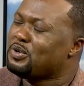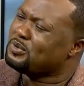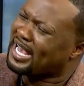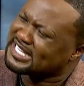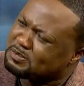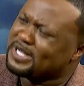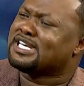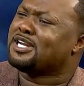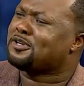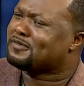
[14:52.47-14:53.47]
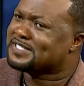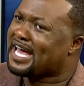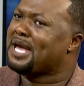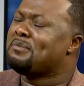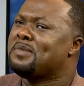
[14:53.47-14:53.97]
I spent a lot of
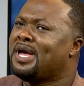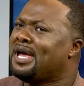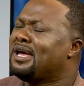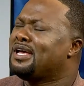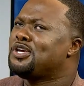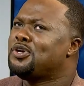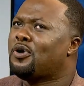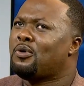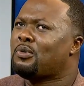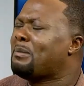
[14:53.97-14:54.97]
time, you know,